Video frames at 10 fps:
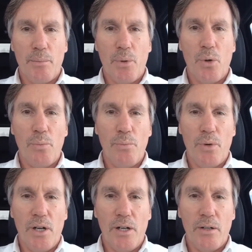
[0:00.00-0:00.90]
whole
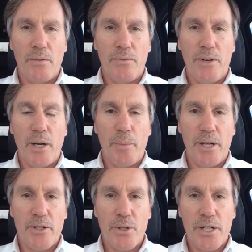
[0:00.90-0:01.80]
fire
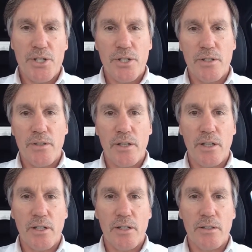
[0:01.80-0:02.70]
penetration
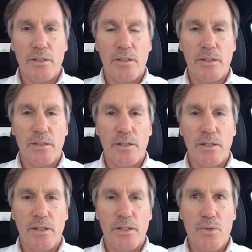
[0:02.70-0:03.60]

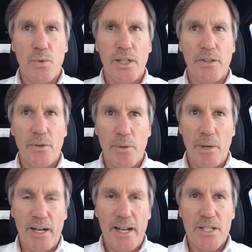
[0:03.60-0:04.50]
as well that we
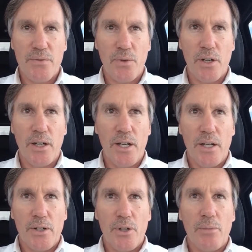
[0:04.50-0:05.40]
might ask for.
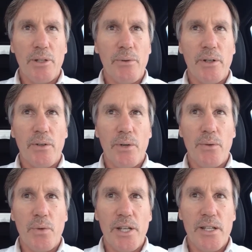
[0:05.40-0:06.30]
Normally
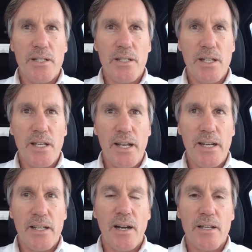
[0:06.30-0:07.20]
when we see
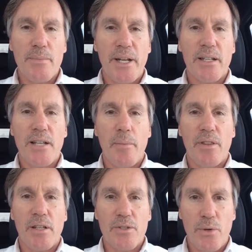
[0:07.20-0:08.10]
any cosmetic type
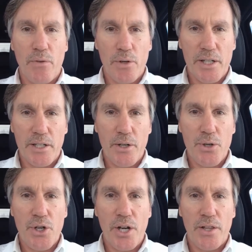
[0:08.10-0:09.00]
of things, we've already
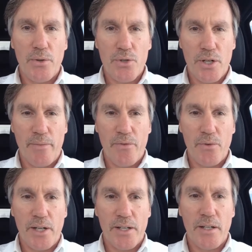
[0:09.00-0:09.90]
negotiated those up
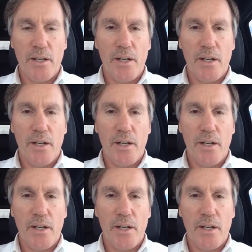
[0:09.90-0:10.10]
front.